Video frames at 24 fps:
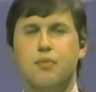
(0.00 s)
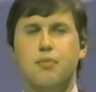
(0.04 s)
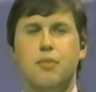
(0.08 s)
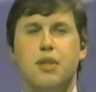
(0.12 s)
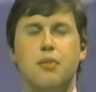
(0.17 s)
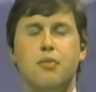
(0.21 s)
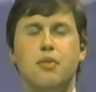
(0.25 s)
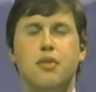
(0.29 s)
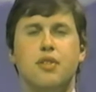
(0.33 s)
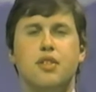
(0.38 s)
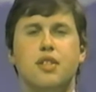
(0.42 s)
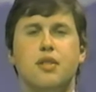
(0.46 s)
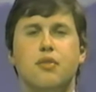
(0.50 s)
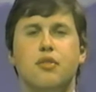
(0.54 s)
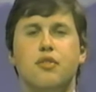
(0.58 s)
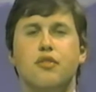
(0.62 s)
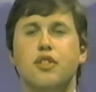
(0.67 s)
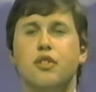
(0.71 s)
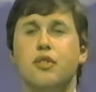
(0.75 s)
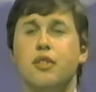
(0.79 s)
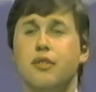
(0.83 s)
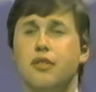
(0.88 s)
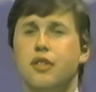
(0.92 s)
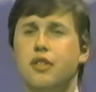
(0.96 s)
Maybe some
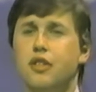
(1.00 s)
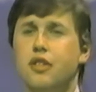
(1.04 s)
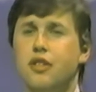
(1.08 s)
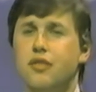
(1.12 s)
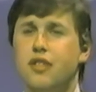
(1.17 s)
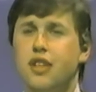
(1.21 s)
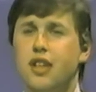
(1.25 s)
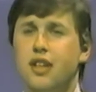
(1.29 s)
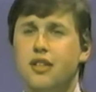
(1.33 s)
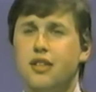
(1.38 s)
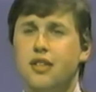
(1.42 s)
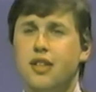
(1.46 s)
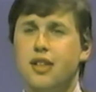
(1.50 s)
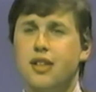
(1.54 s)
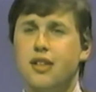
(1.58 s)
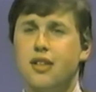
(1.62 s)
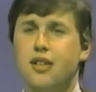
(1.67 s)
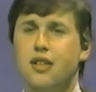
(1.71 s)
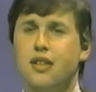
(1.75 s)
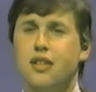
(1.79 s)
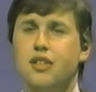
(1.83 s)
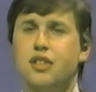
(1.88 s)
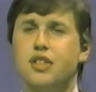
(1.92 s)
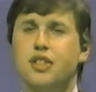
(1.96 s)
of you have heard of Dr.
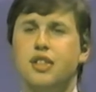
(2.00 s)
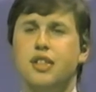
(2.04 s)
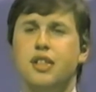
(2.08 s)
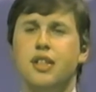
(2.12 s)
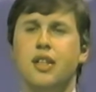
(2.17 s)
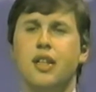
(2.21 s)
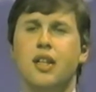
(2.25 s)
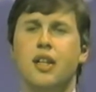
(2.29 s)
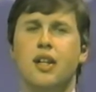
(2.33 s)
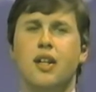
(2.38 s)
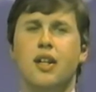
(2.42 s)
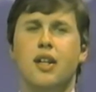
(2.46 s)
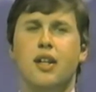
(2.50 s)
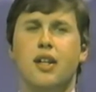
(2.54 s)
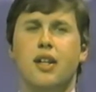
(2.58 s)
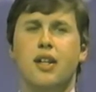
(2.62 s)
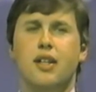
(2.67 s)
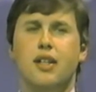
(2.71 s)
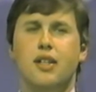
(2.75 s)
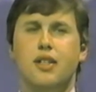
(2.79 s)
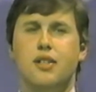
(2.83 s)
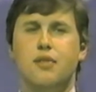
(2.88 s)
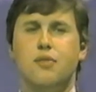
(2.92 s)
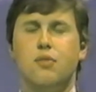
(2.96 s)
Helen Hogg. She
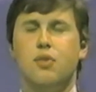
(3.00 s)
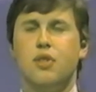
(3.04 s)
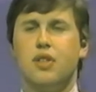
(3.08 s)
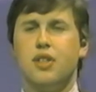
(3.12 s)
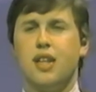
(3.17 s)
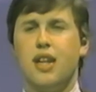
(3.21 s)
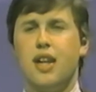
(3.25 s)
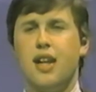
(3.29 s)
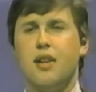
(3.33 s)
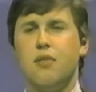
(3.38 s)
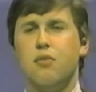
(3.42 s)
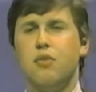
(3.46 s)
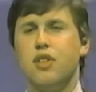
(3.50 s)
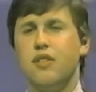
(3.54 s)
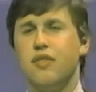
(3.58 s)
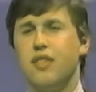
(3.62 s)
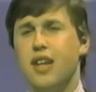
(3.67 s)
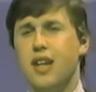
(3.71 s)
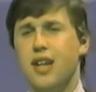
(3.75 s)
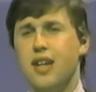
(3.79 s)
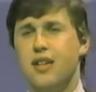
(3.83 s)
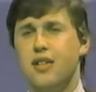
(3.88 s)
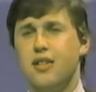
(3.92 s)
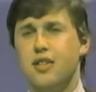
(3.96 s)
is one of
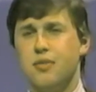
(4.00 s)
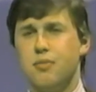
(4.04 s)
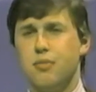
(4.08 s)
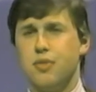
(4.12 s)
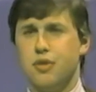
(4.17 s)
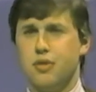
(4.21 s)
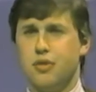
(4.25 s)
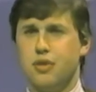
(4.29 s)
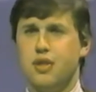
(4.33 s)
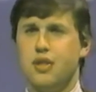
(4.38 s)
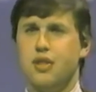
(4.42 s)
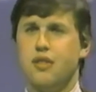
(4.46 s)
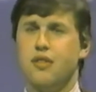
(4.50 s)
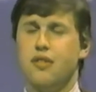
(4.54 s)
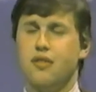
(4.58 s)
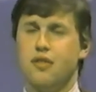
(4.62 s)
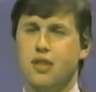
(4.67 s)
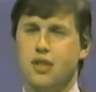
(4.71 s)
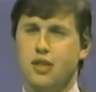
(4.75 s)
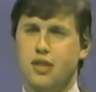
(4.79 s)
Canada's most